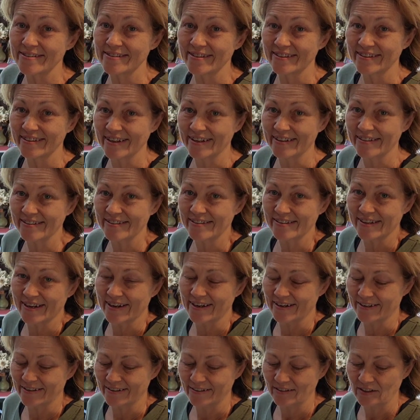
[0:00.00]
the next day.
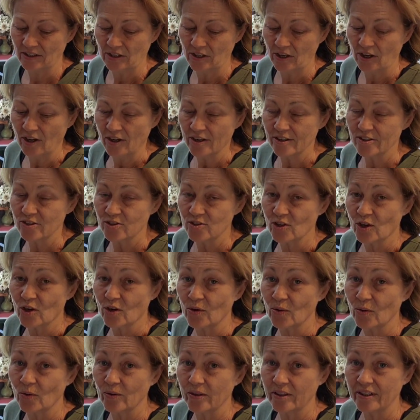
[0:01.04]

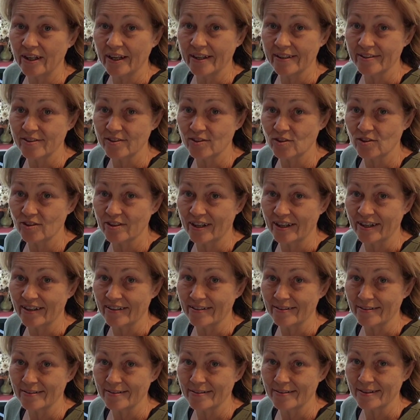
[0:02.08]
So
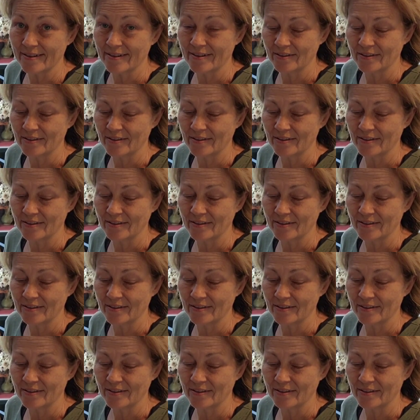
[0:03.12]
yesterday's